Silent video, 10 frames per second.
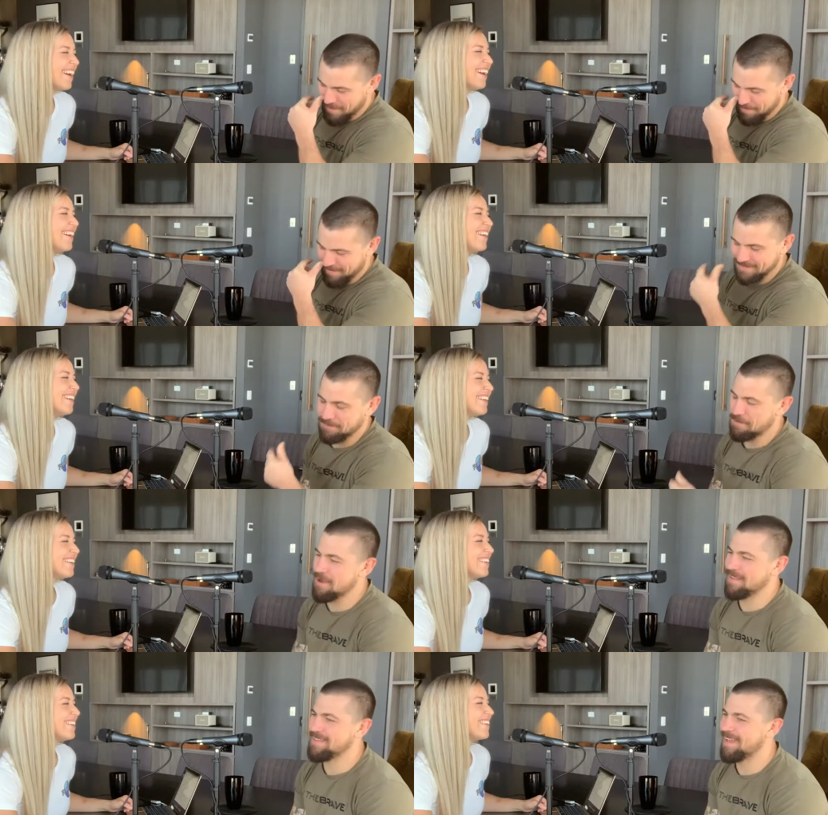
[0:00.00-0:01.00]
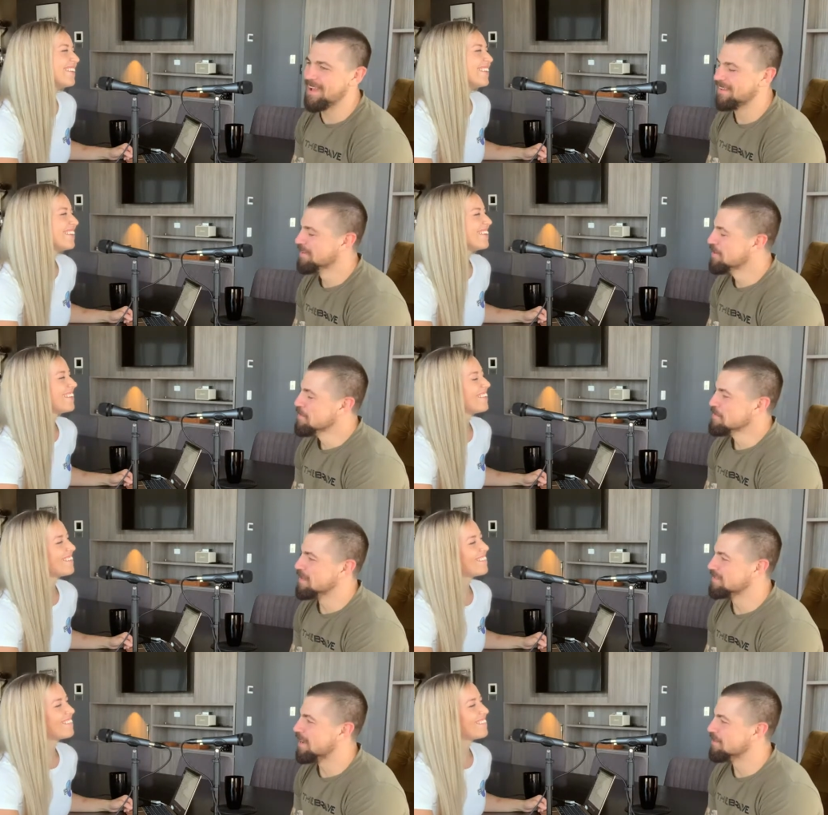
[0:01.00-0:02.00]
Speaker 1: um, it's pretty yeah
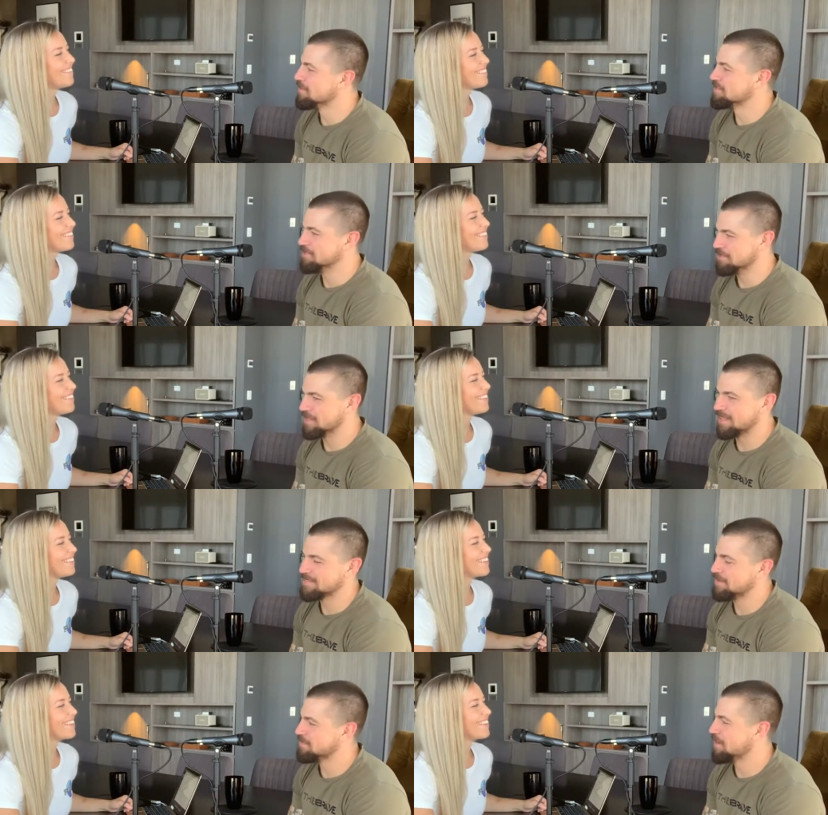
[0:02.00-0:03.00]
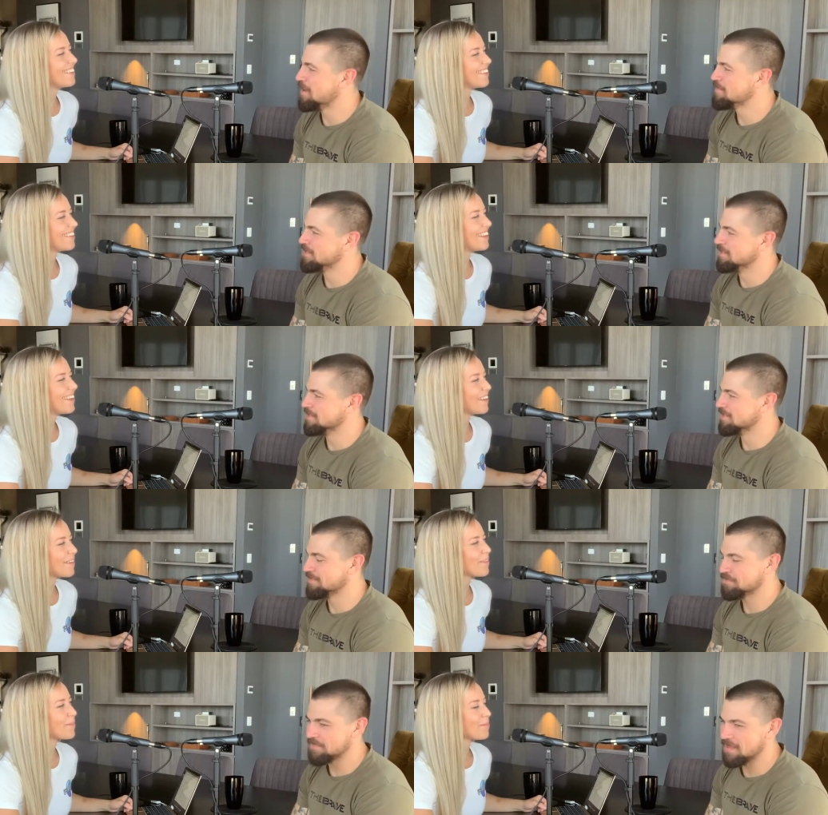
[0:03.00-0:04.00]
it's hard not to do that sometimes and yeah. just
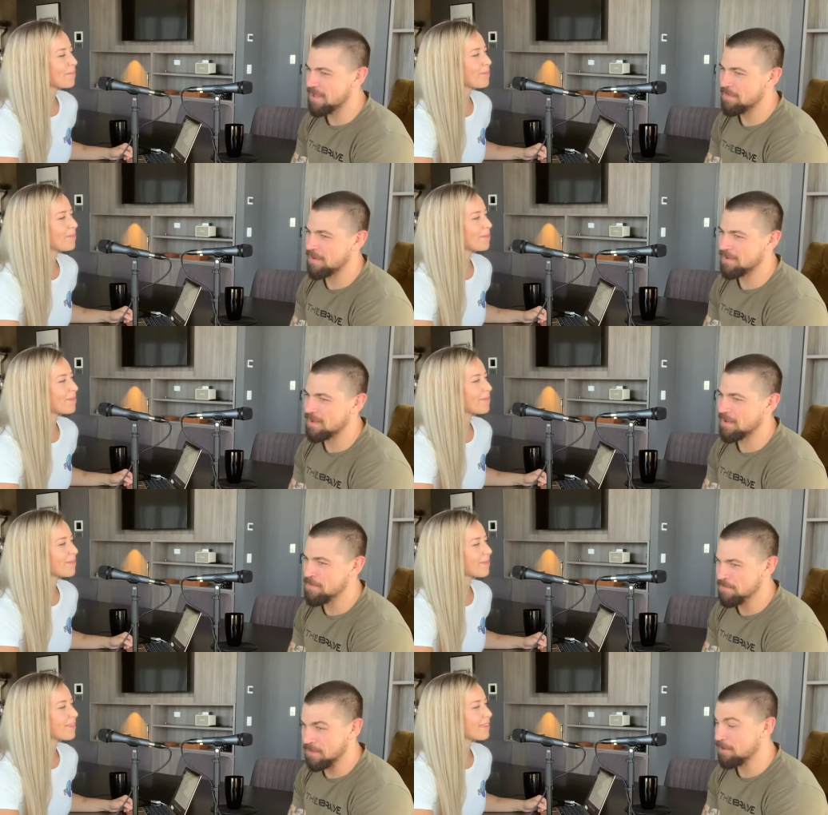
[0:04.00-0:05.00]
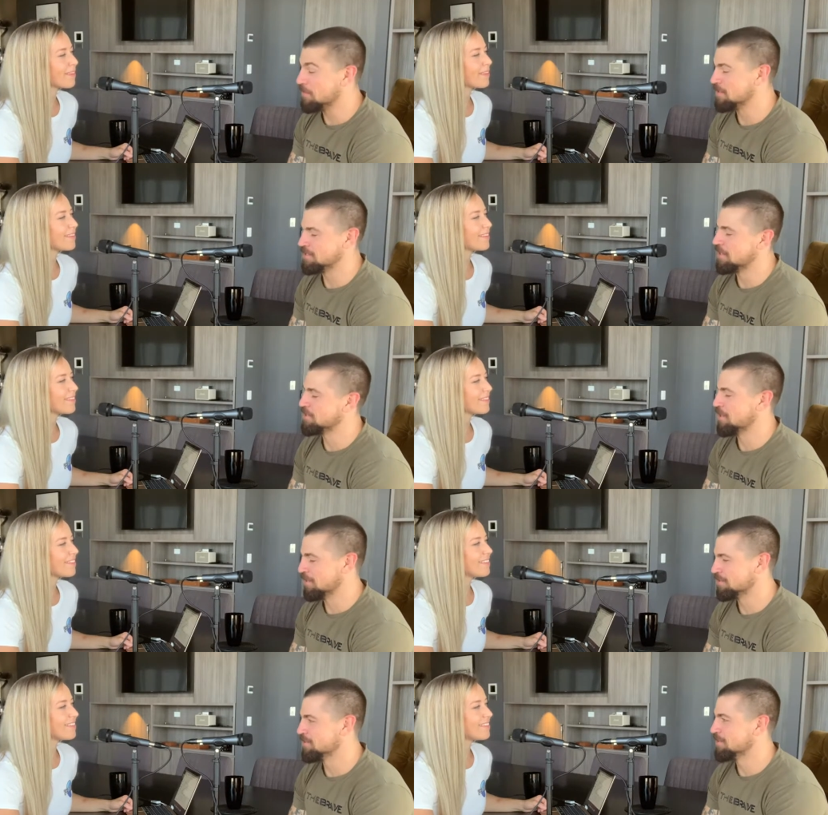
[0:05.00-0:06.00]
yeah, but um, in competition, I try
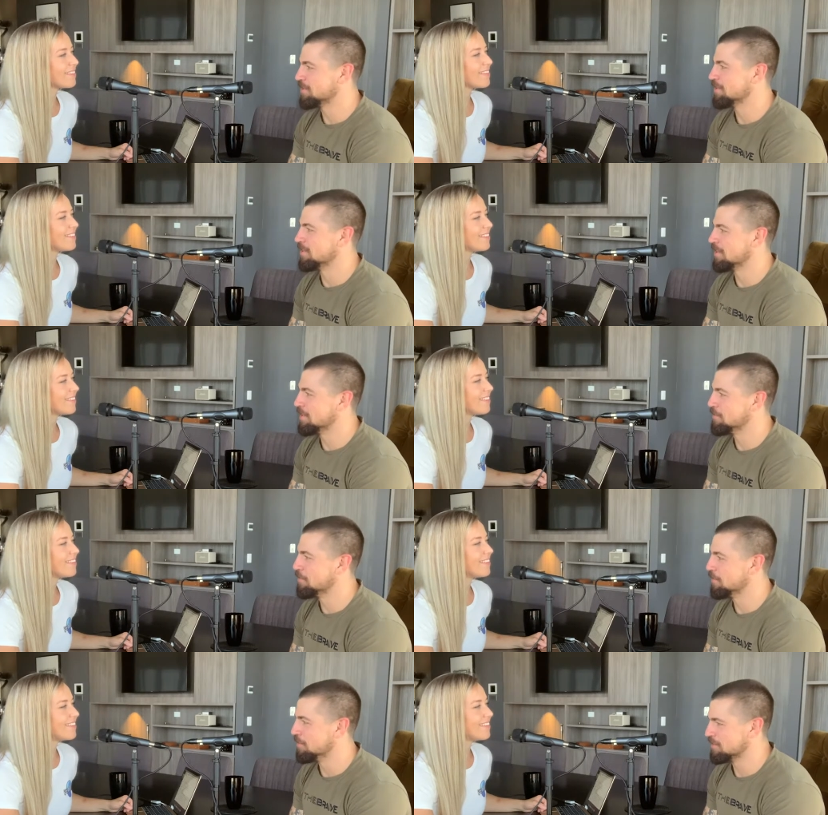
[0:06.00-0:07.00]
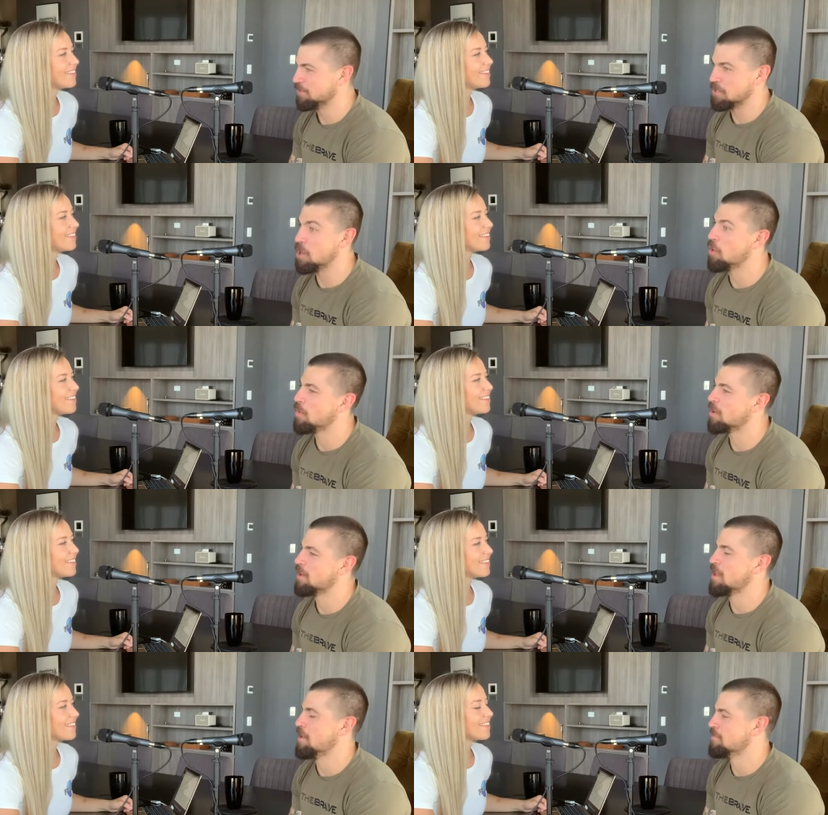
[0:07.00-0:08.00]
not to look at the leaderboard. I sort of know where I
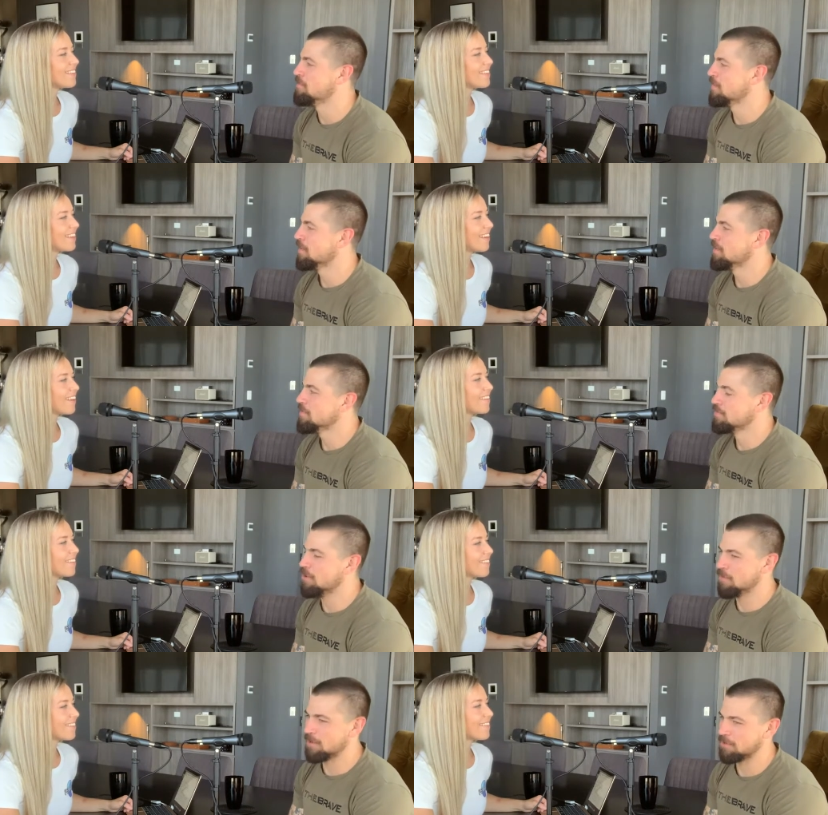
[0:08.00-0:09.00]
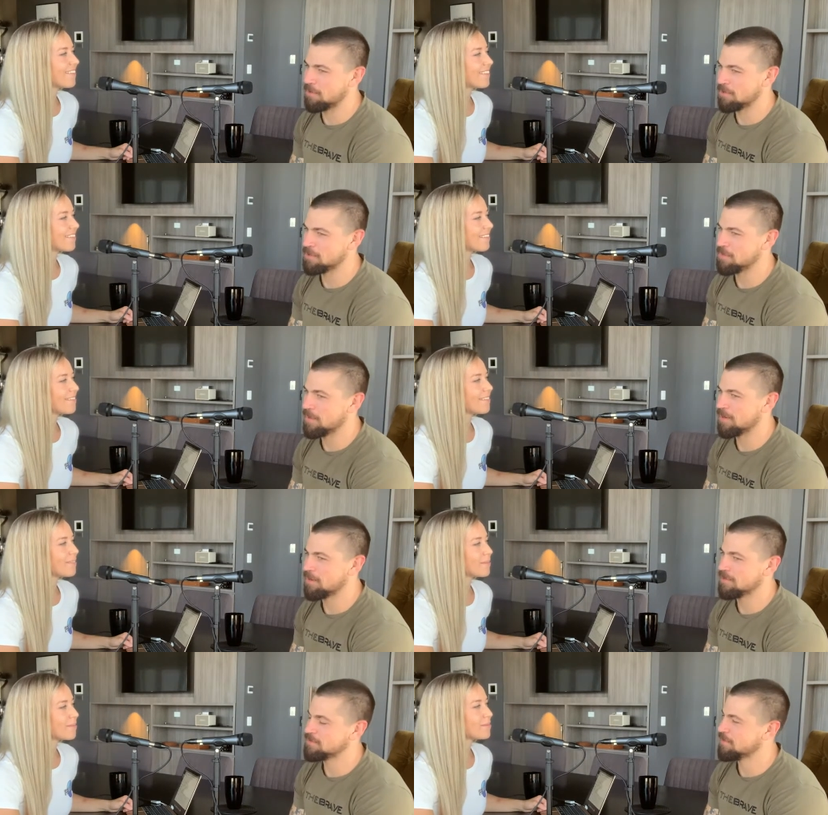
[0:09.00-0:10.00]
am. Yeah. Know what I got to do, but I
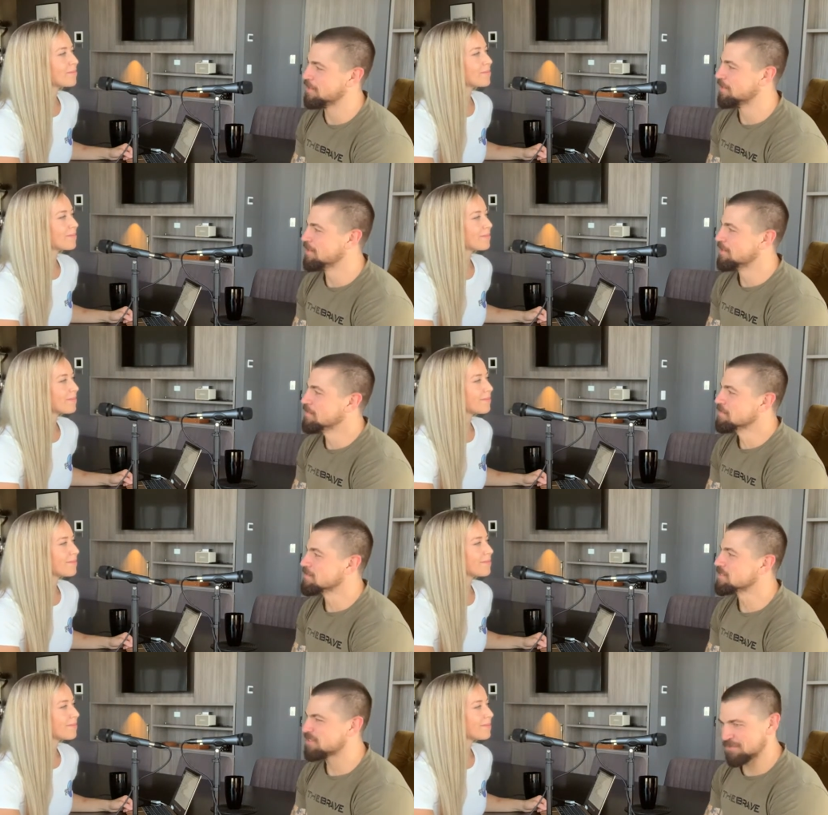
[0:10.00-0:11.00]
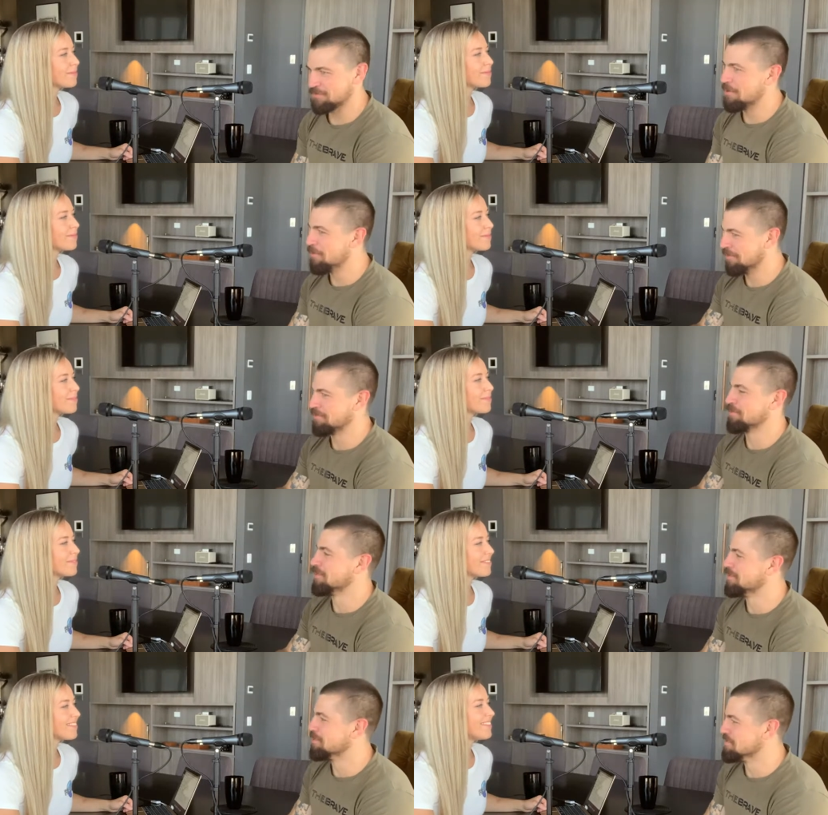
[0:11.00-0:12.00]
don't sort of scroll through
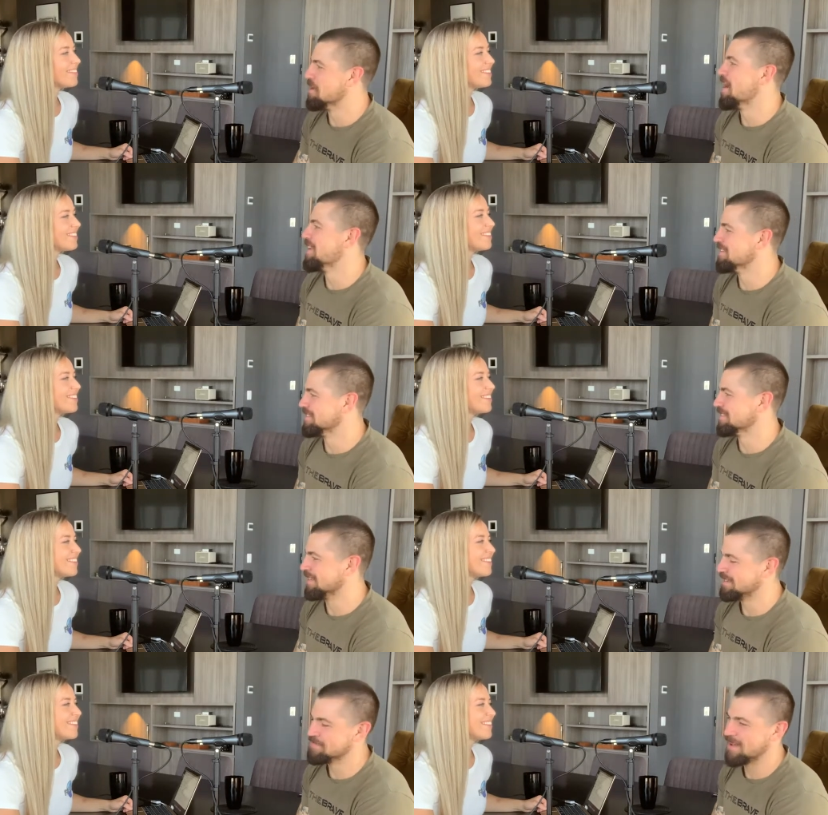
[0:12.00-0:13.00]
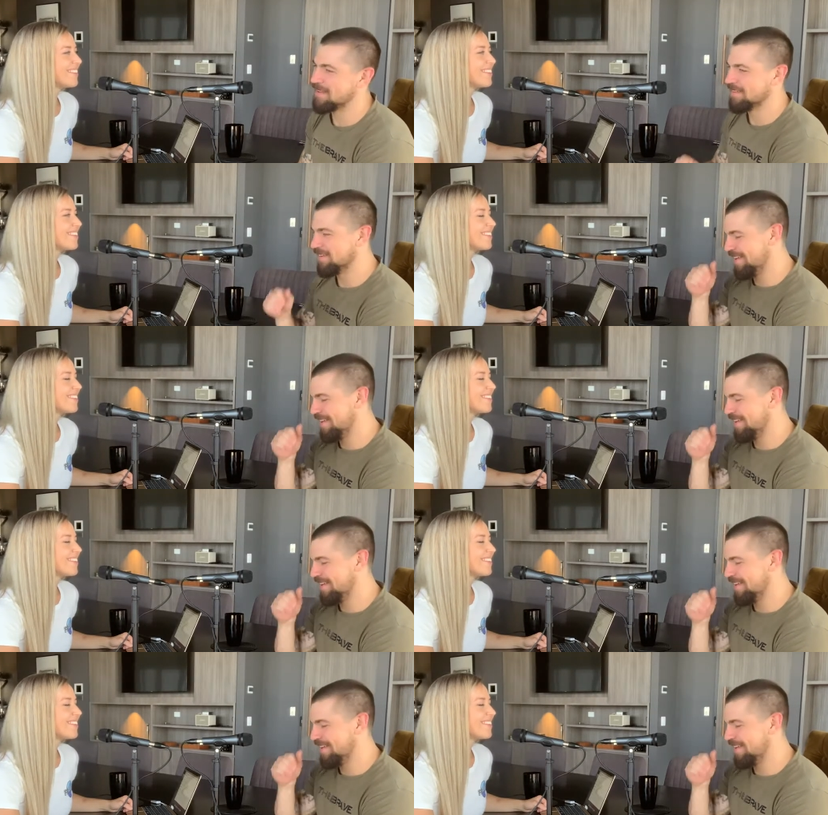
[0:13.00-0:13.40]
it all night and just think about it.